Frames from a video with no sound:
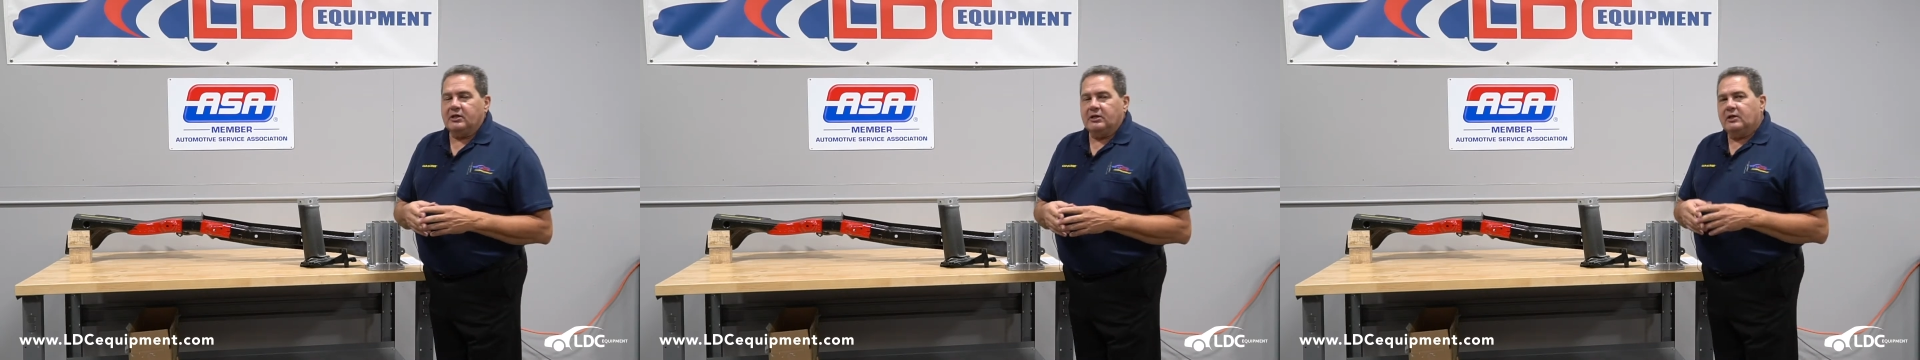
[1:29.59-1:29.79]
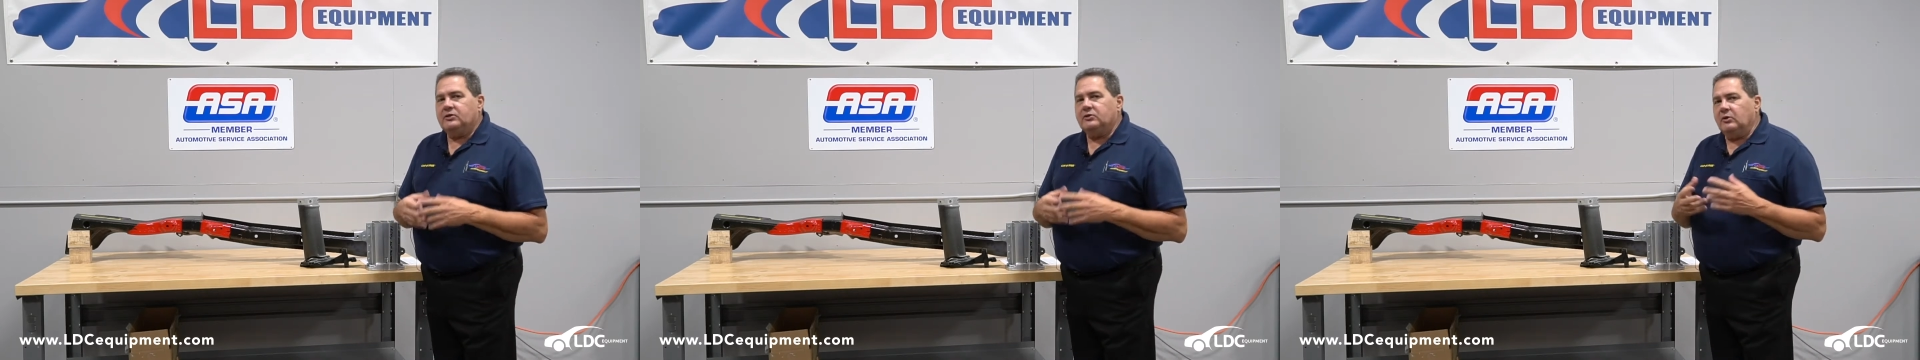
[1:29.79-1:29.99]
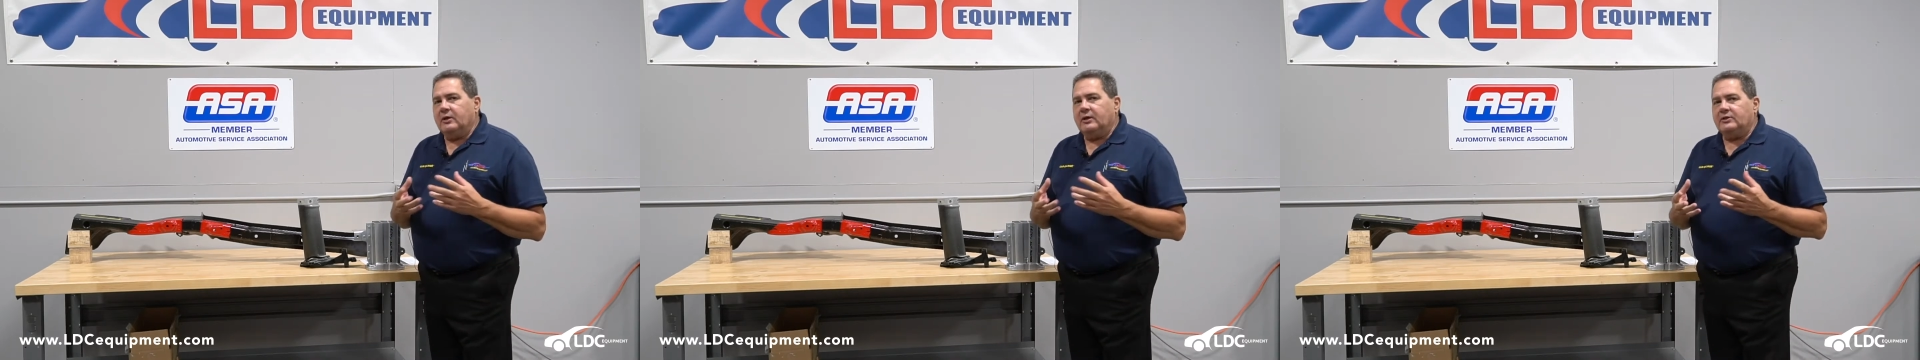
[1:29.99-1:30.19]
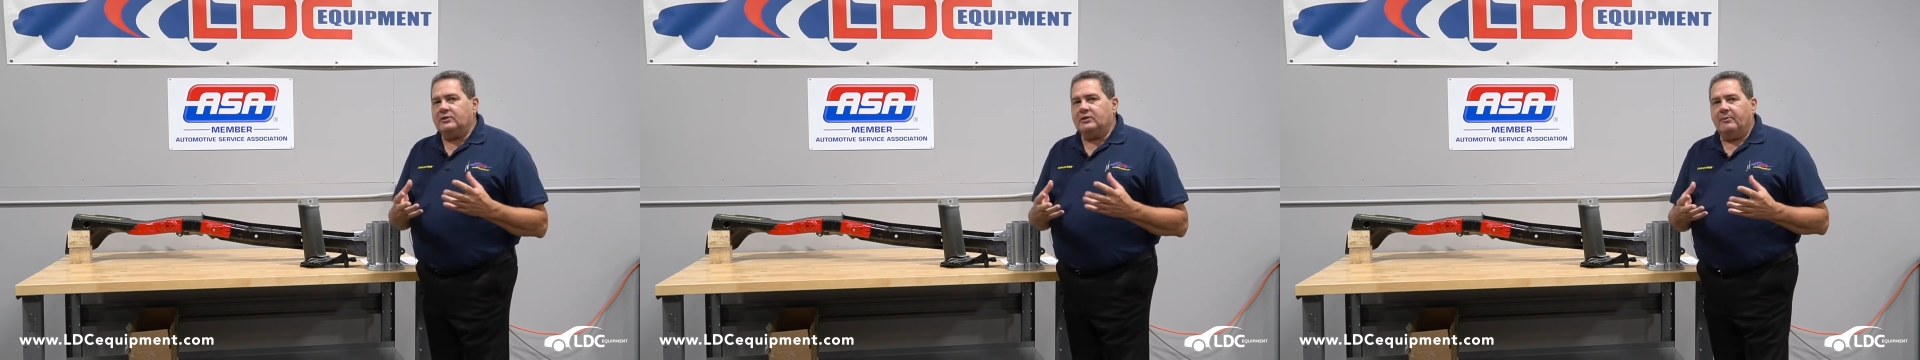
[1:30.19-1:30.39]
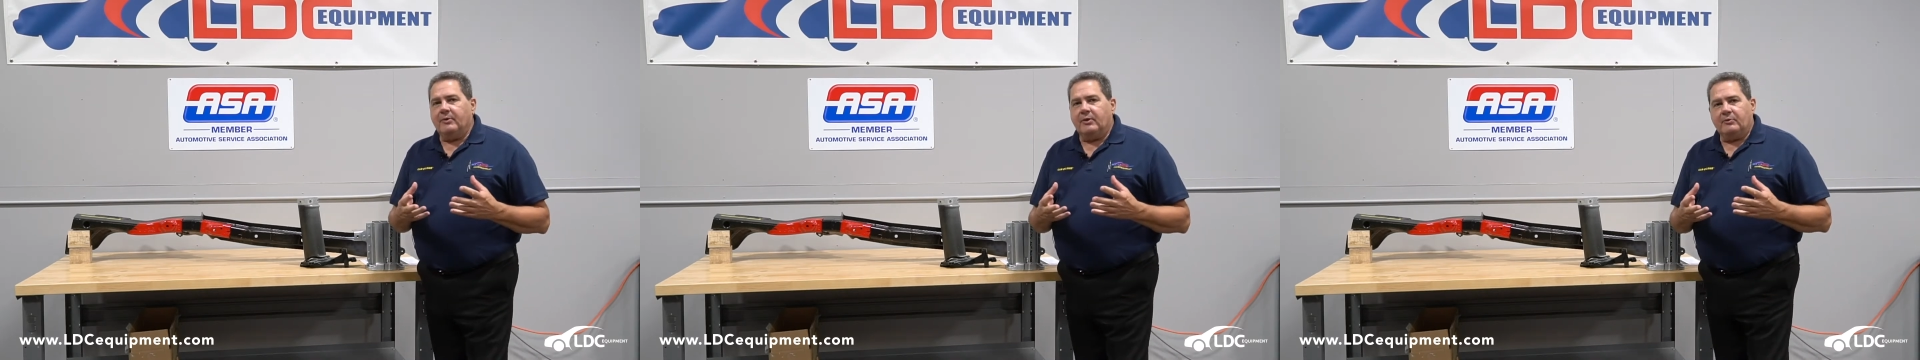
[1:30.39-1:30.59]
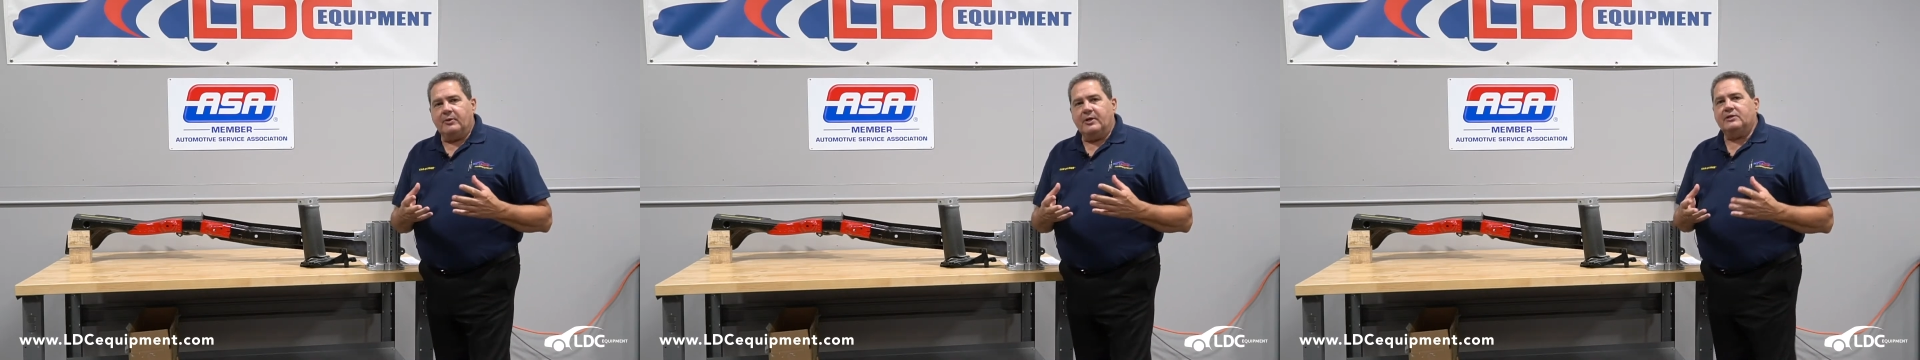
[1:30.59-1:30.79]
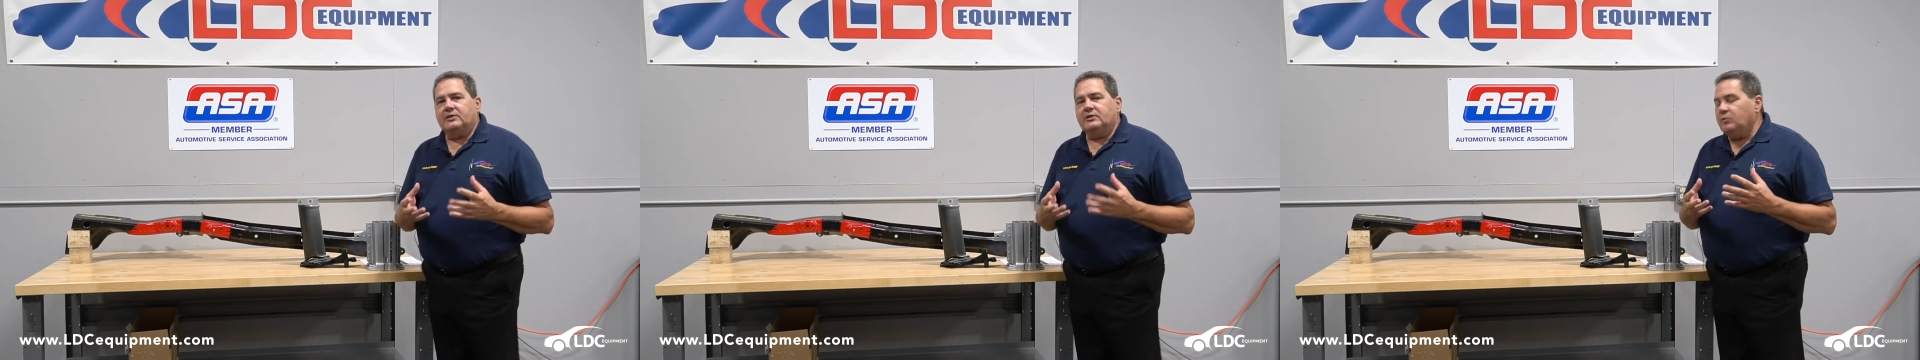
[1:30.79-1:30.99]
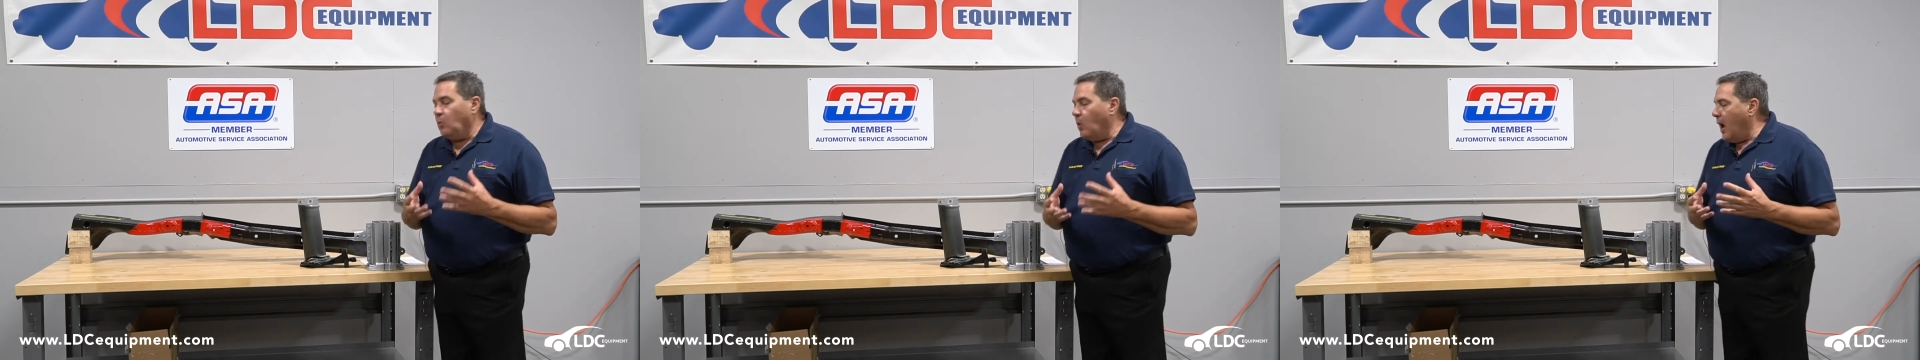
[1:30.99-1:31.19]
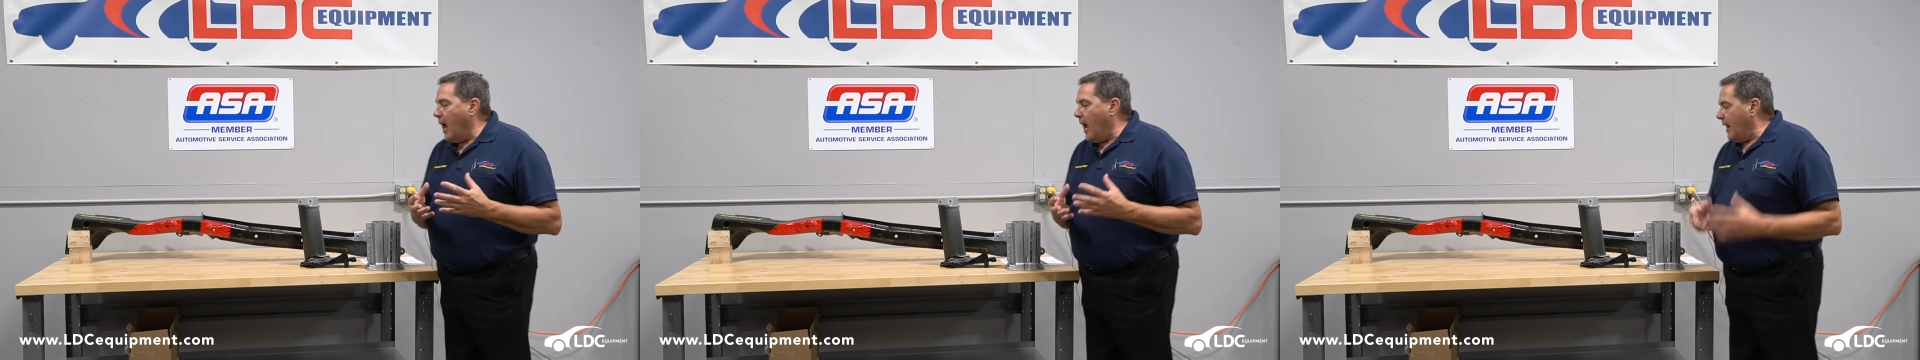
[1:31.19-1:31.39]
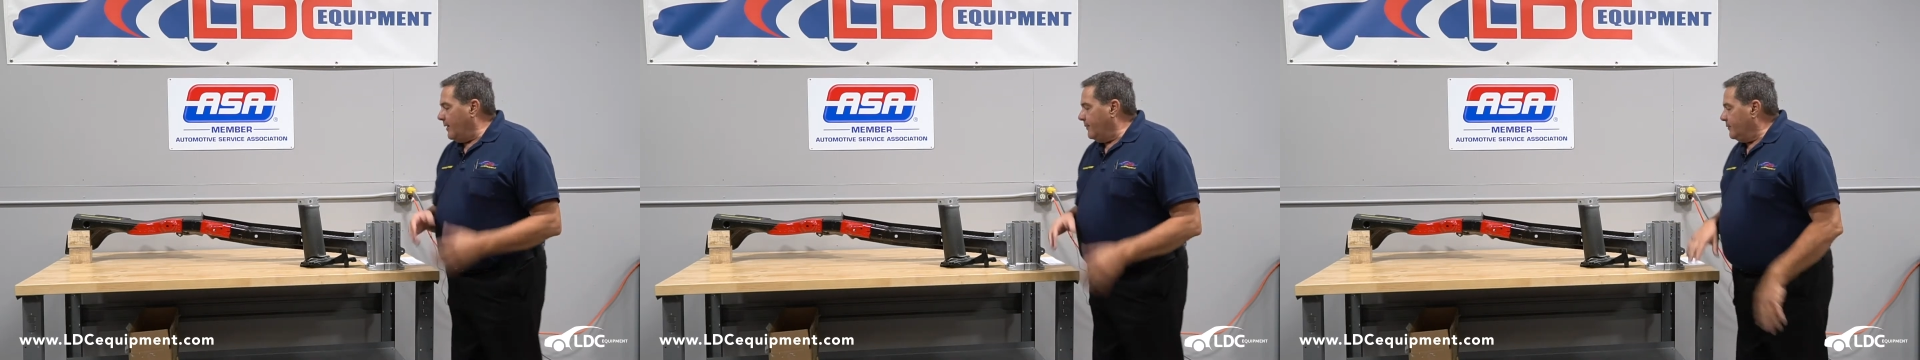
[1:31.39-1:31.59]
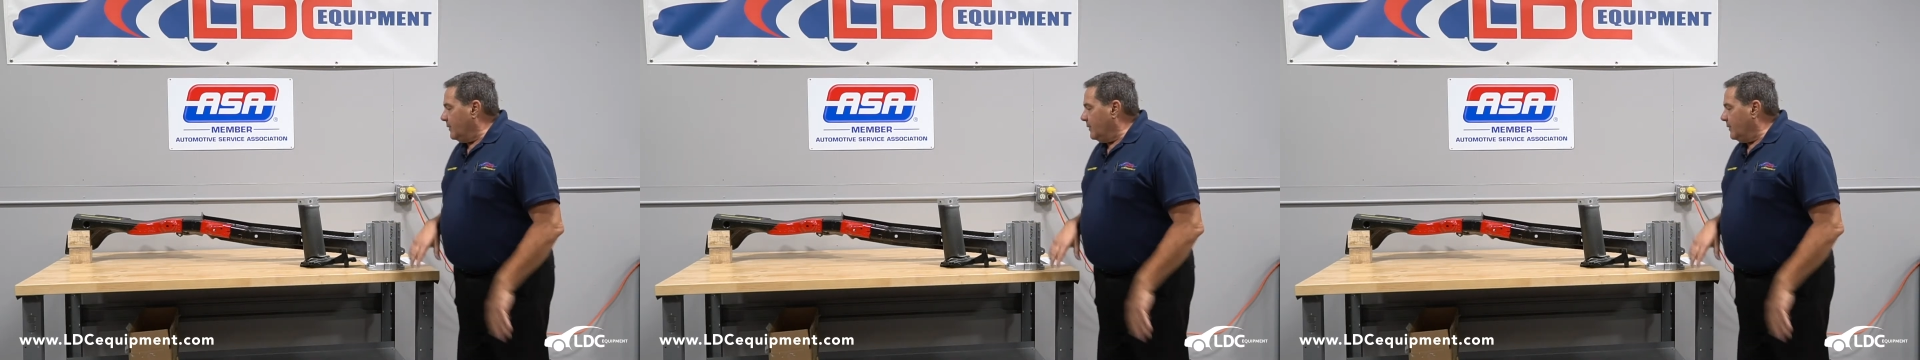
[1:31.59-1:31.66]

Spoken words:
let's look at some of the reasons why.